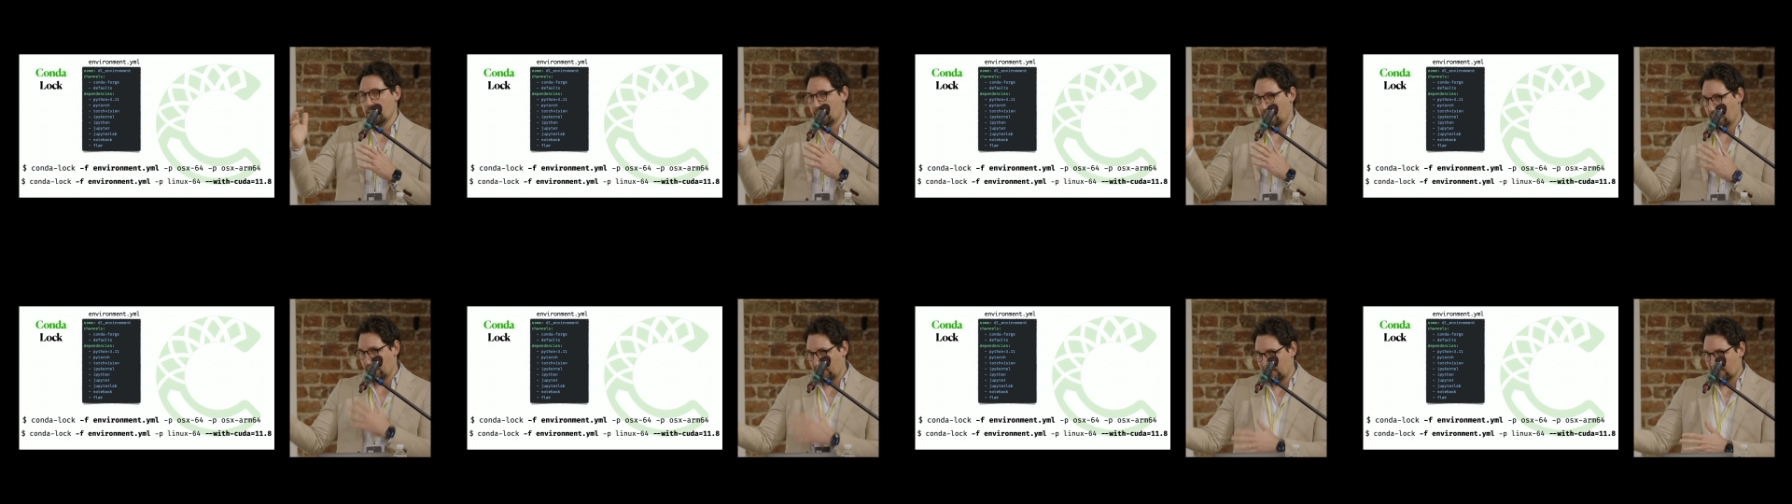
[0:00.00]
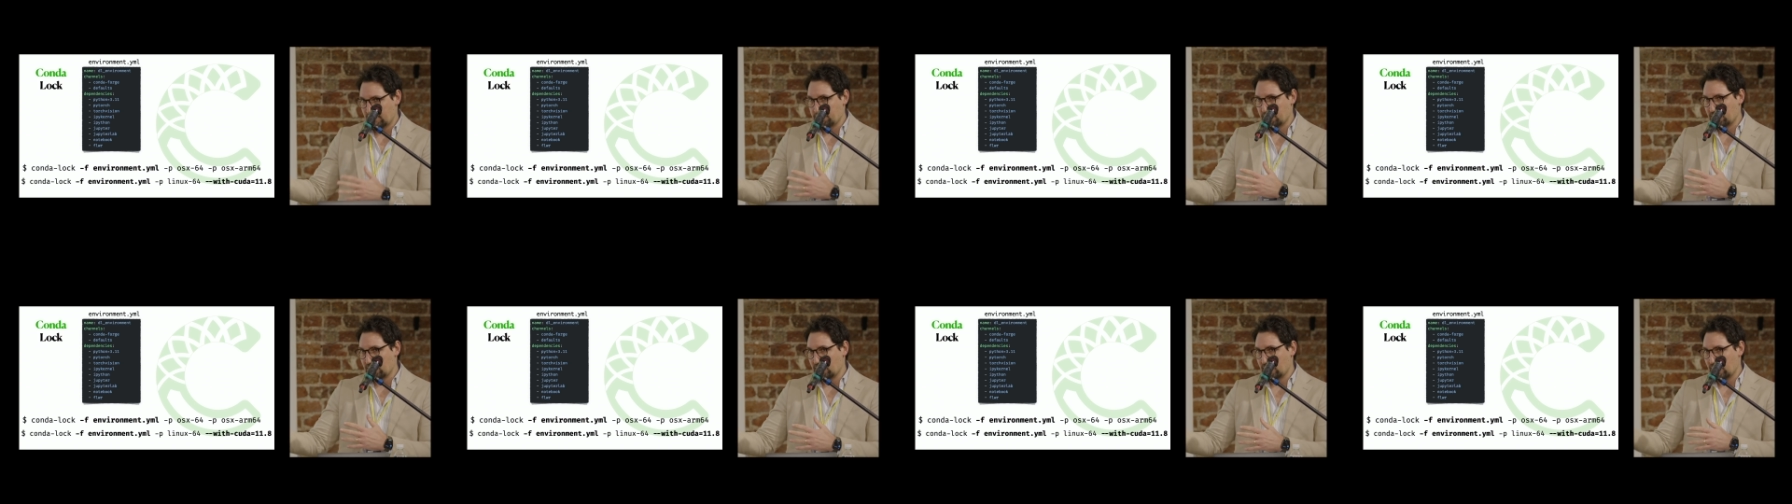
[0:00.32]
In
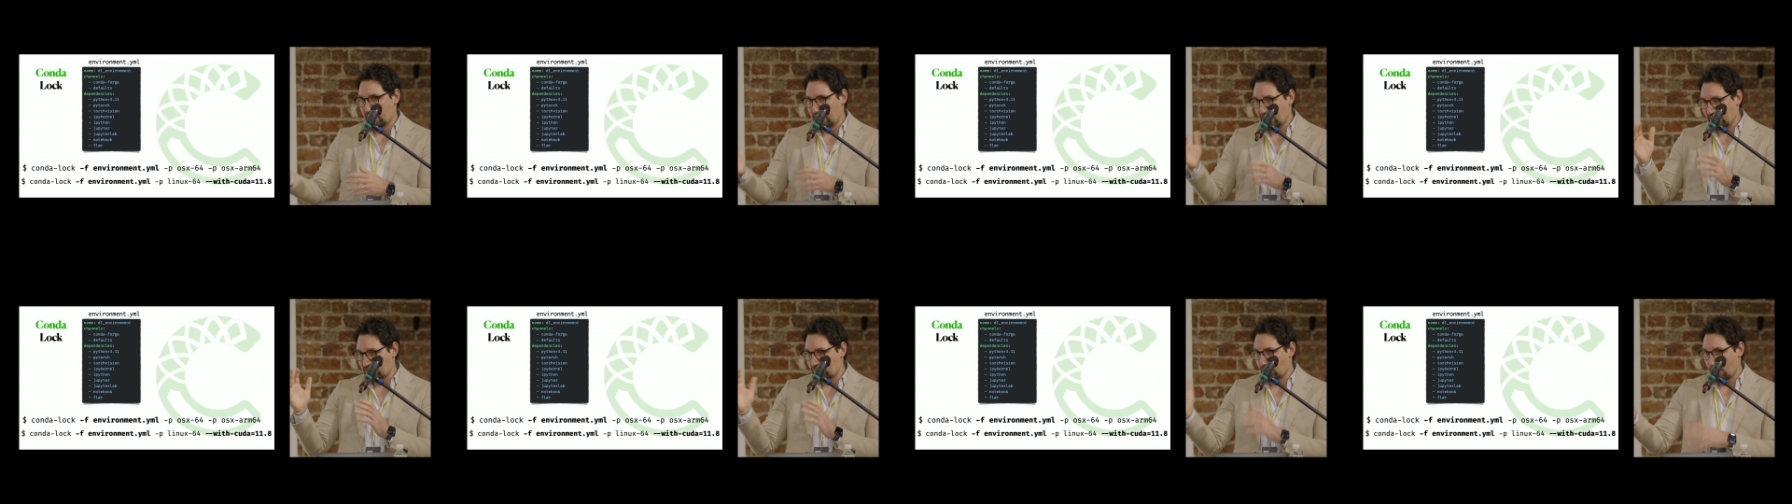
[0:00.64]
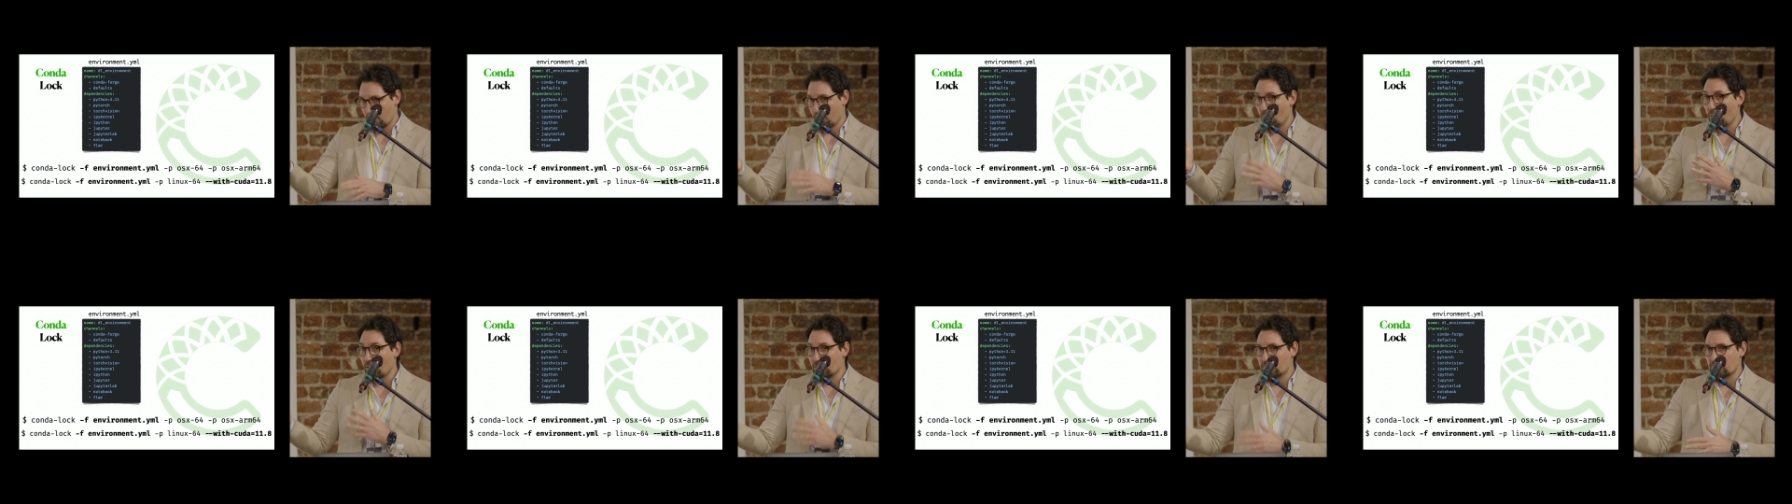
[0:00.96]
this particular case,
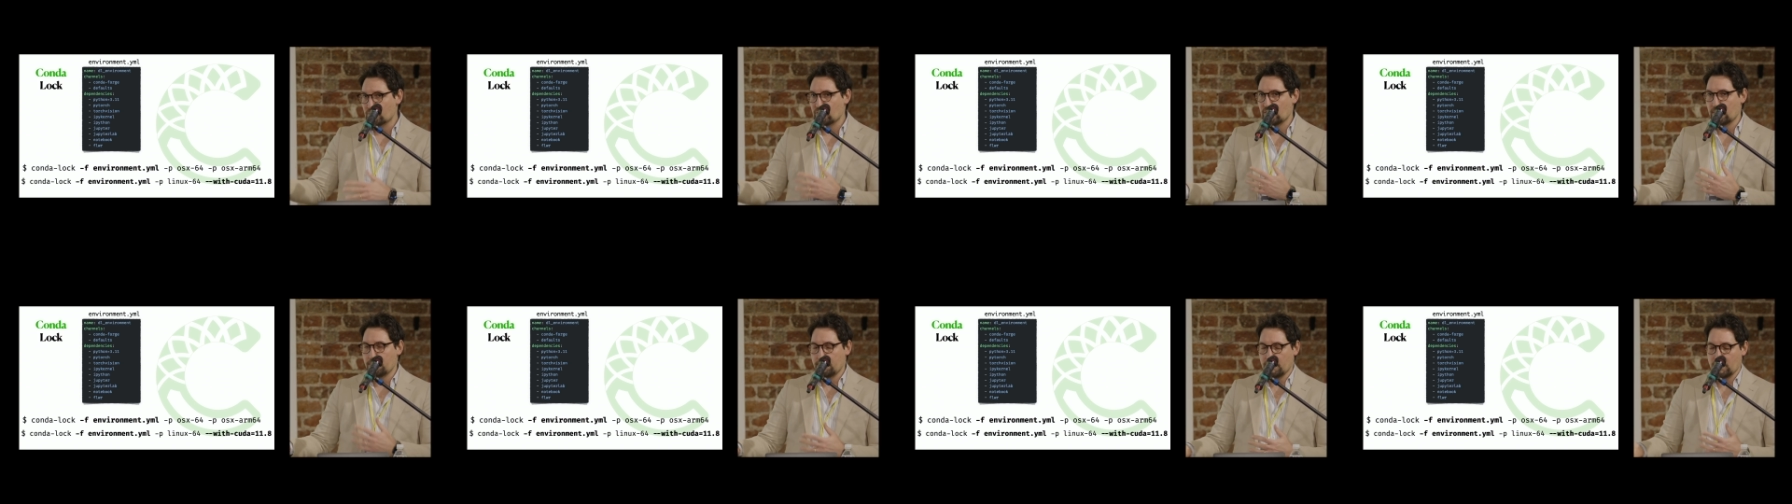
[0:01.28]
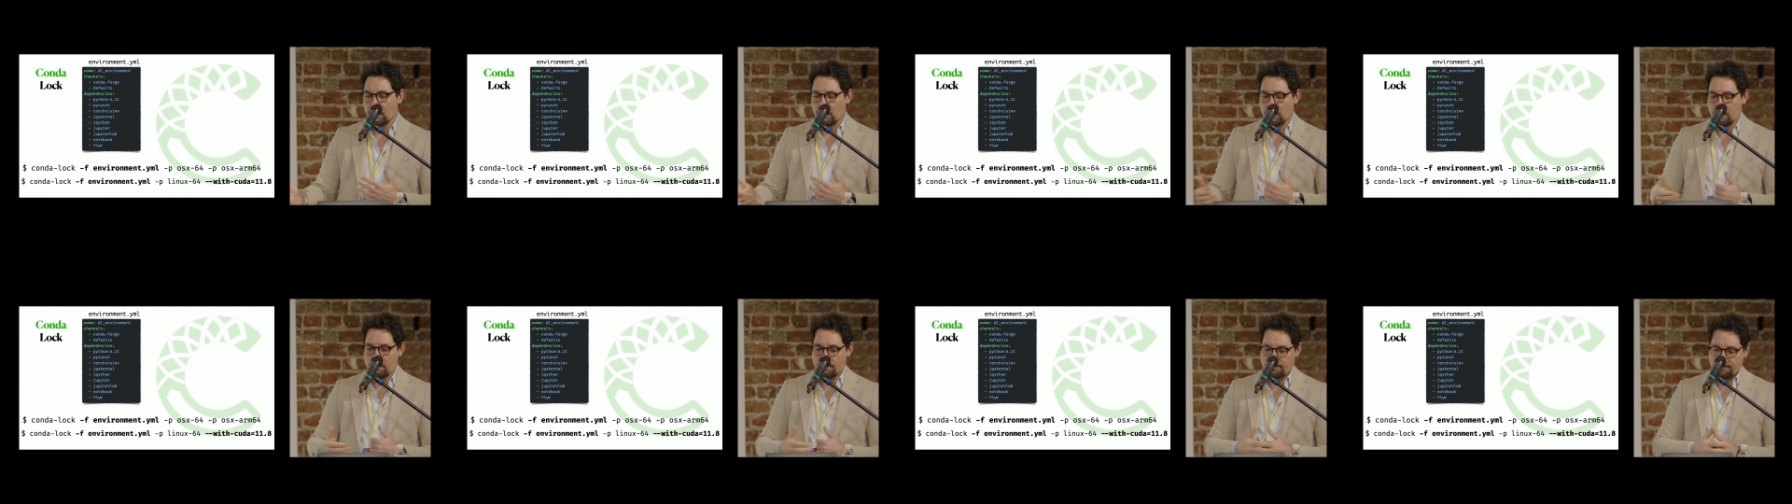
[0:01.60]
with one
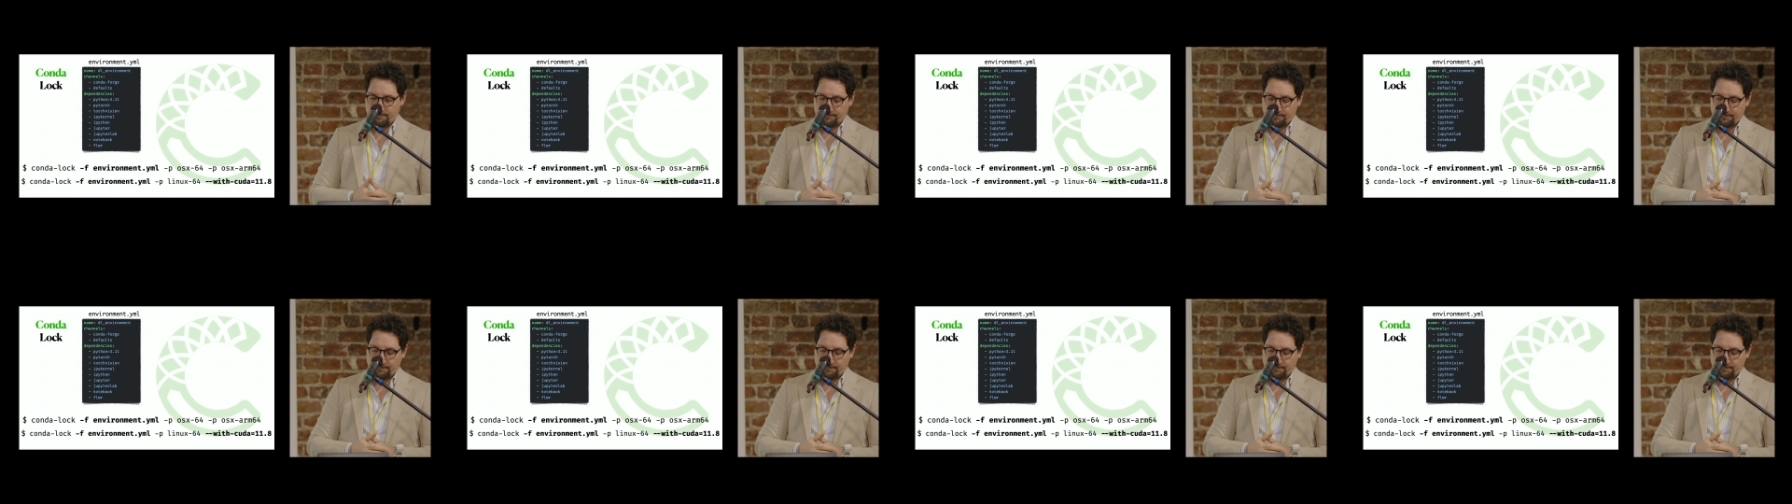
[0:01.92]
GPU.